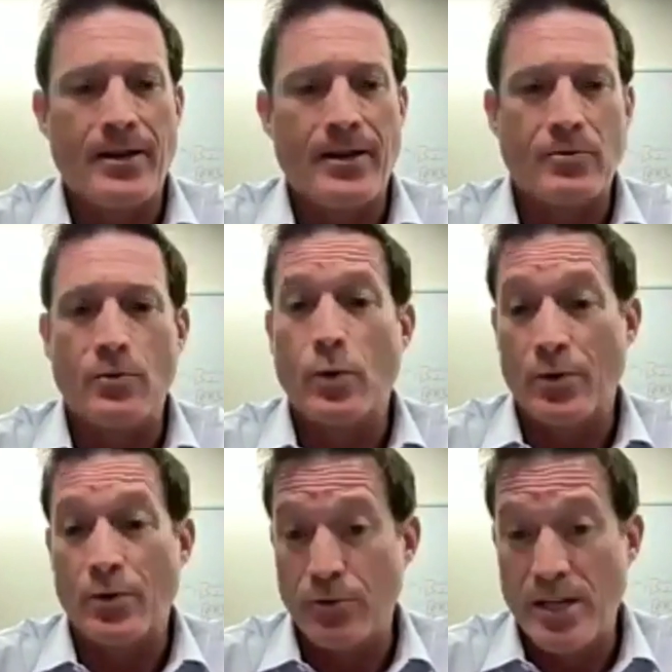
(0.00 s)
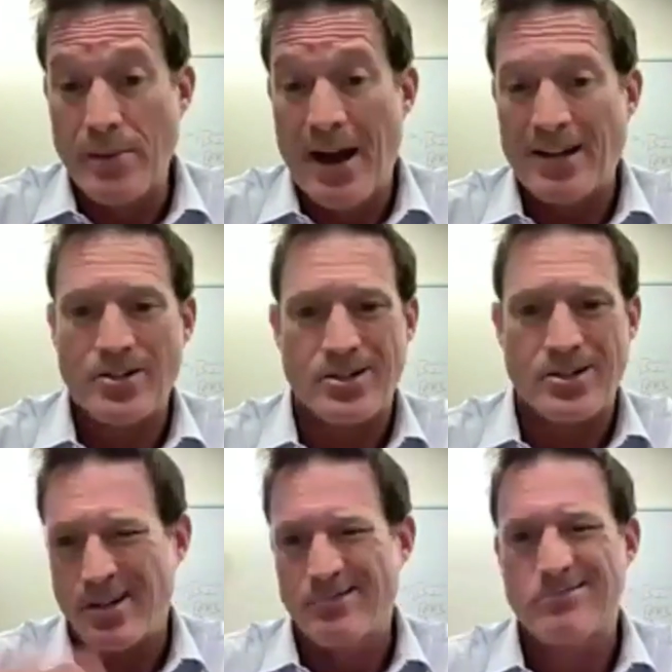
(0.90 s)
then run through the same actions,
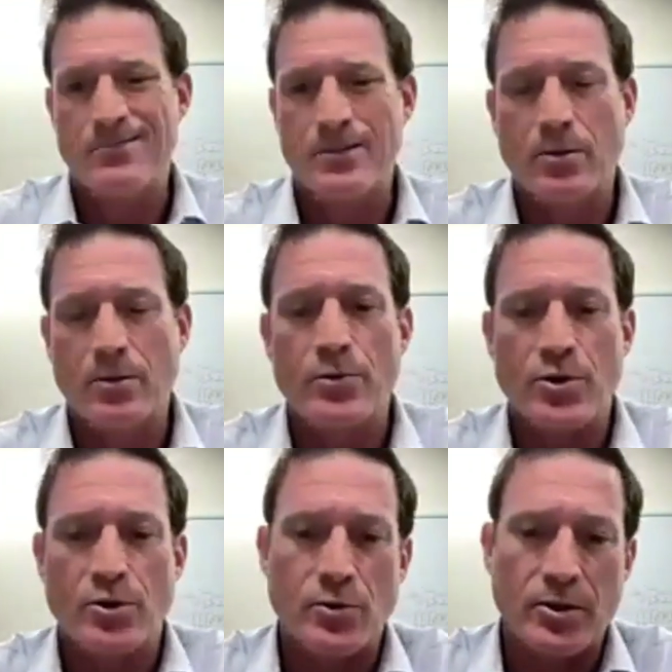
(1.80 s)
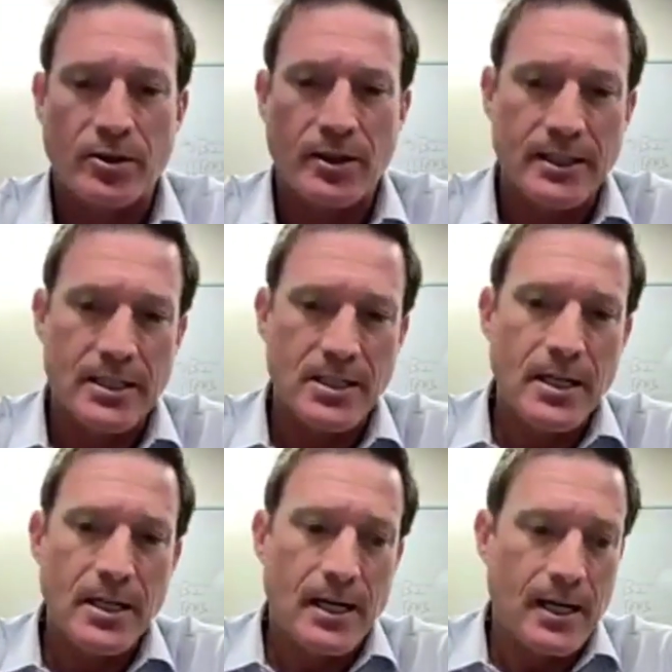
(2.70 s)
then the results will look like this.
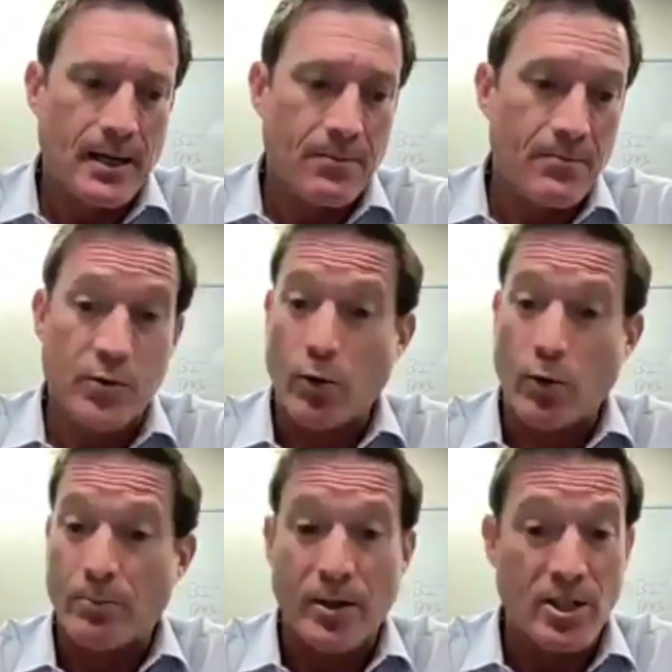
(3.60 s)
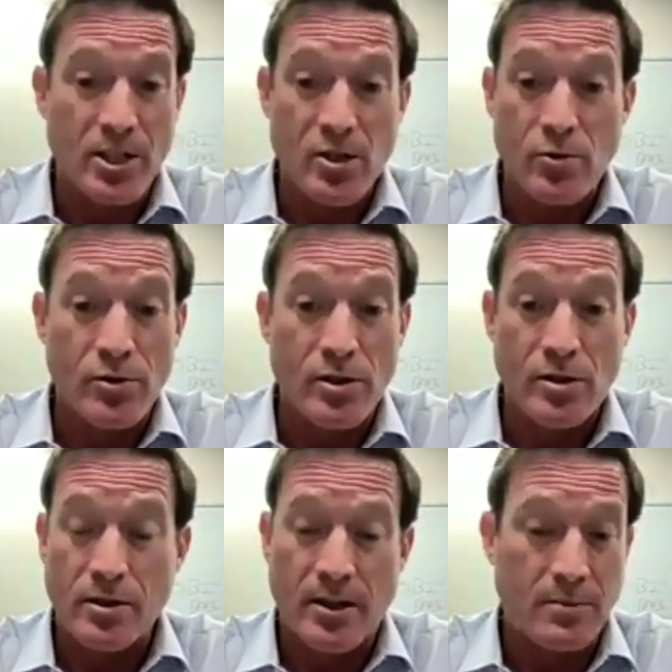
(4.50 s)
Great place to use
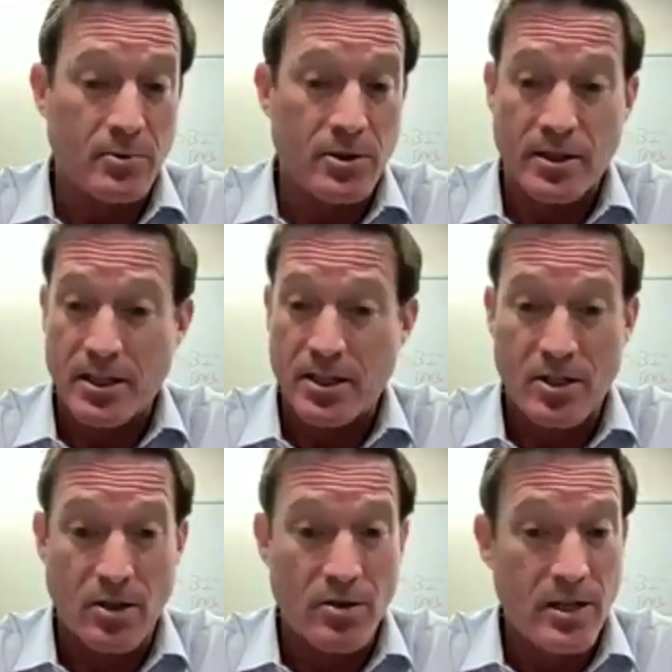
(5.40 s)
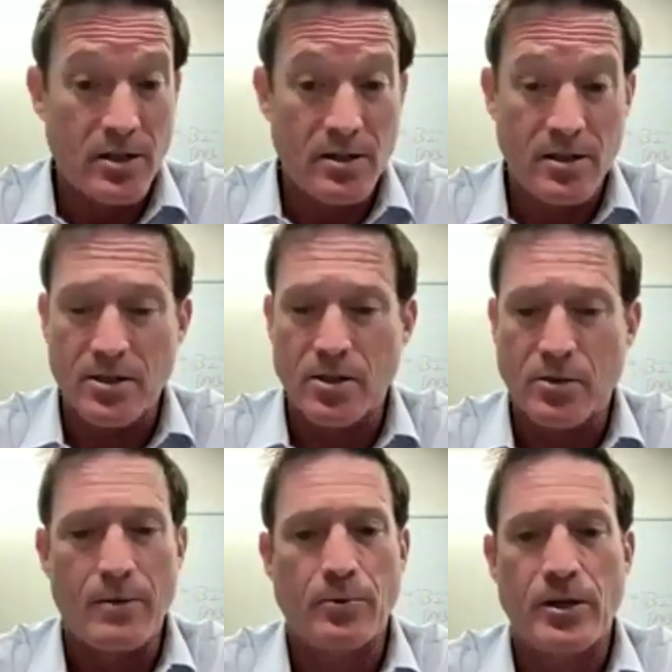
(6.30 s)
customer success associates. It's a great
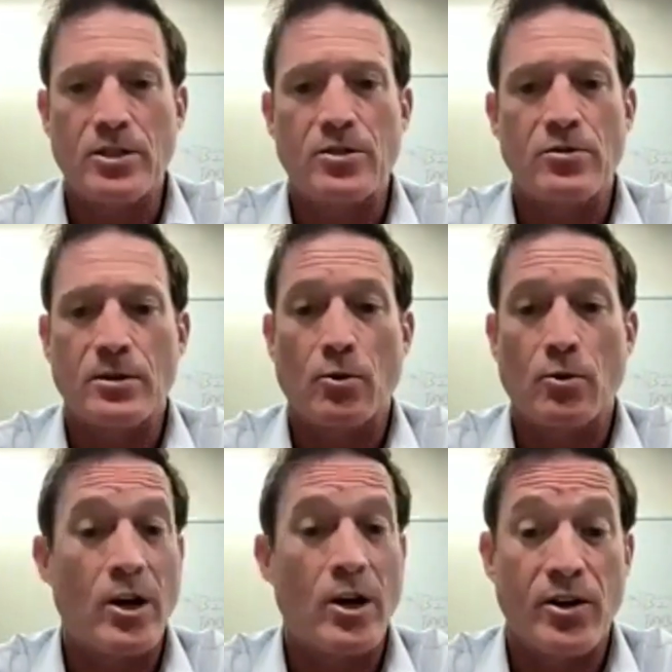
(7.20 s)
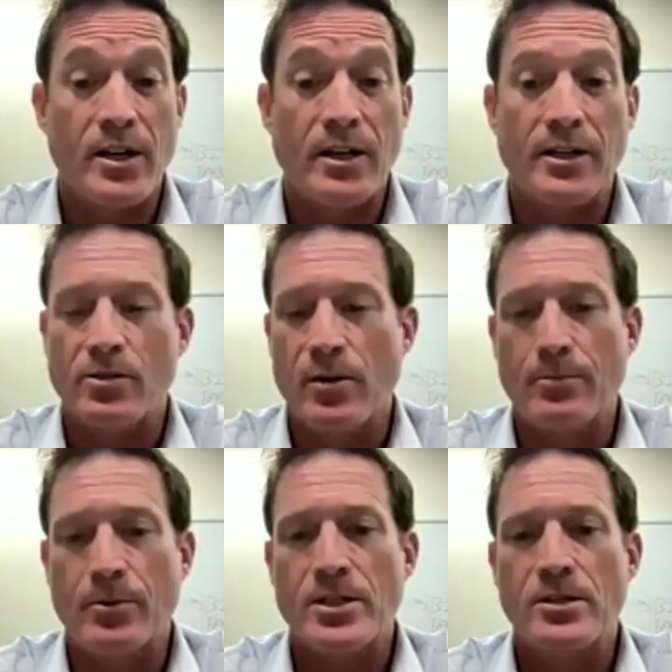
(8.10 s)
place to do some cross training. It's a great
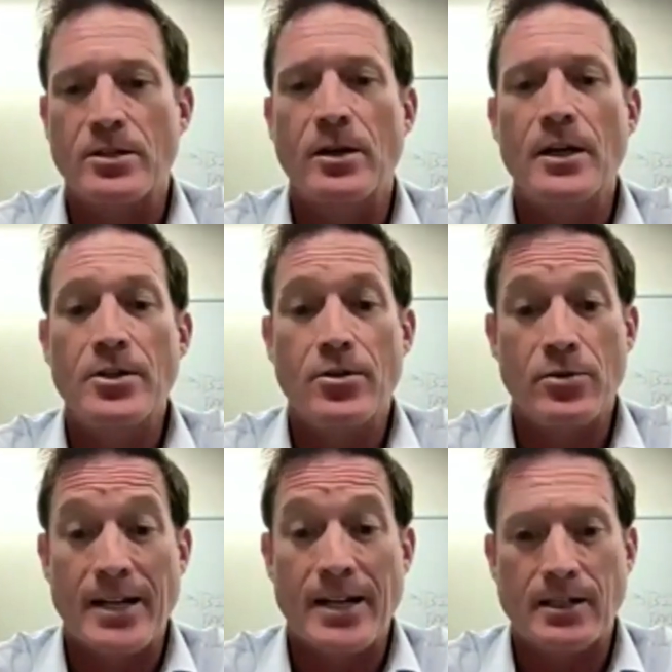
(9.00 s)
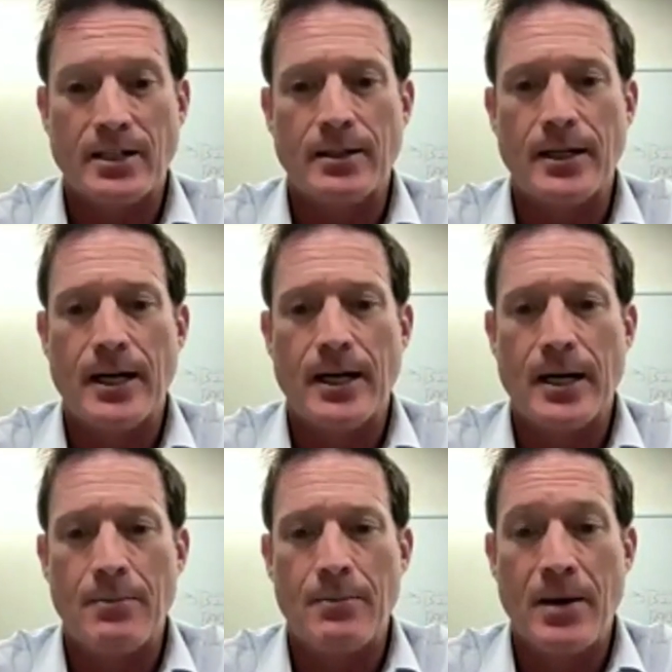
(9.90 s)
place to do testing
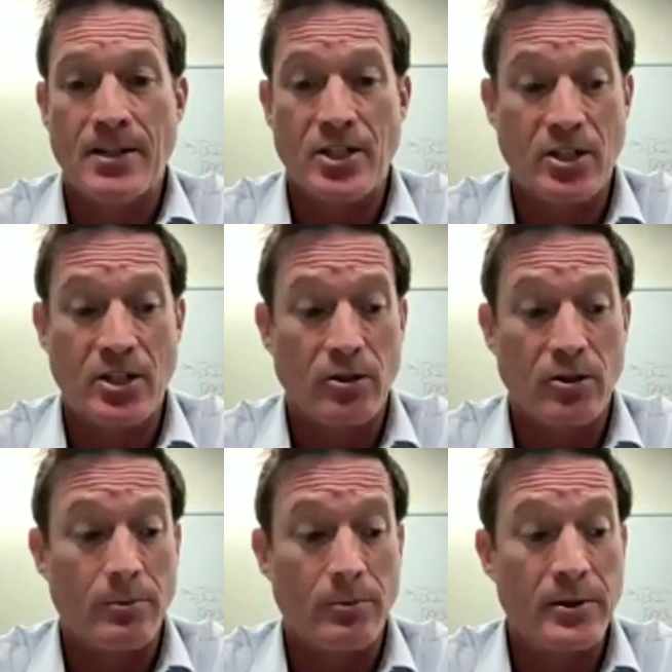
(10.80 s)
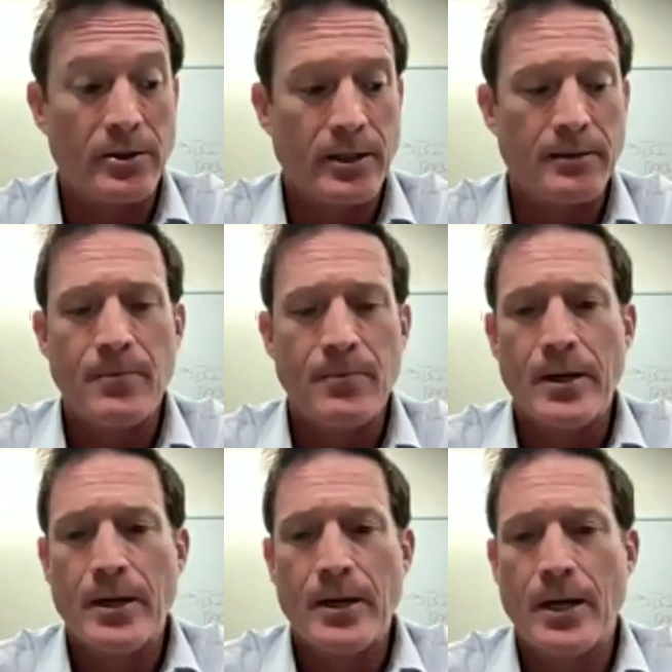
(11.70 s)
and skill building
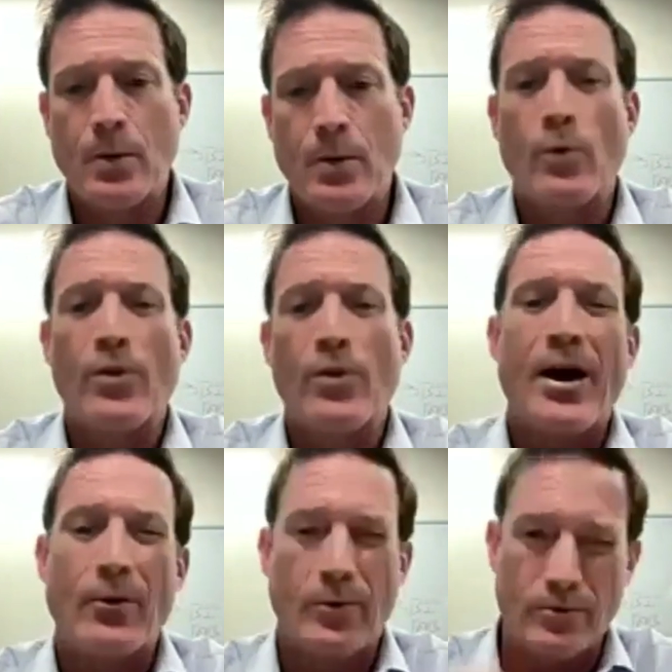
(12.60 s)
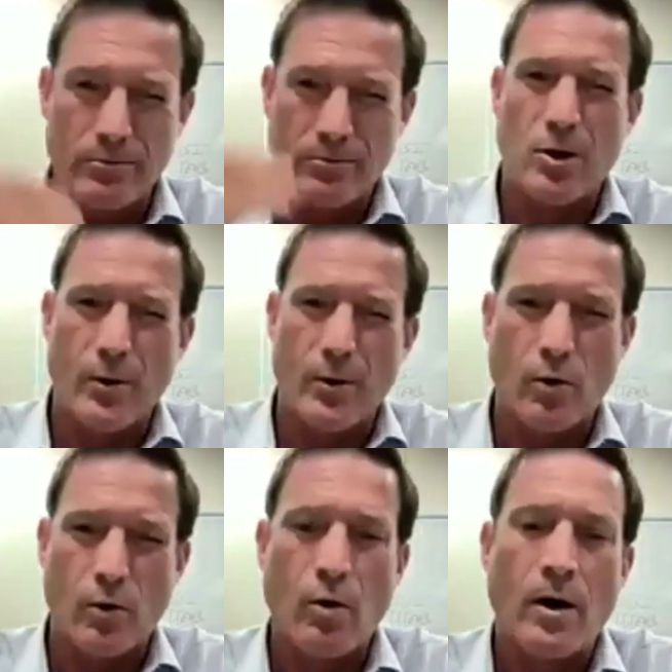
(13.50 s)
without going
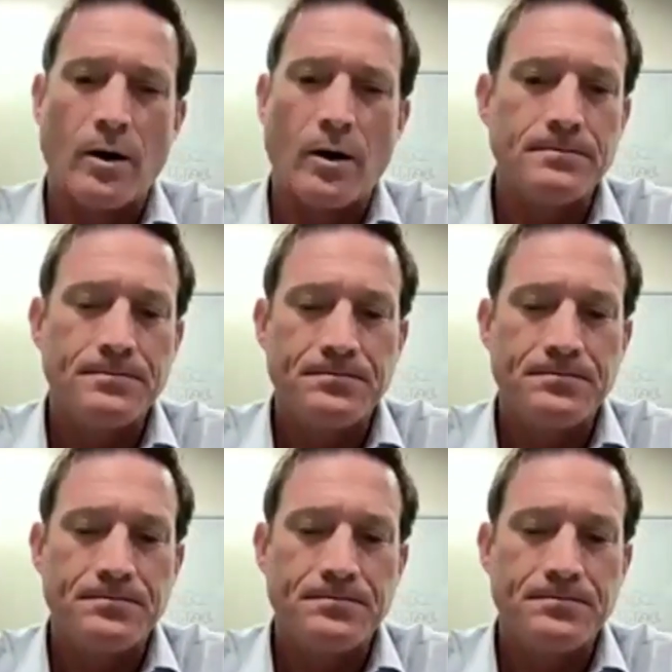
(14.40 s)
in whole hog.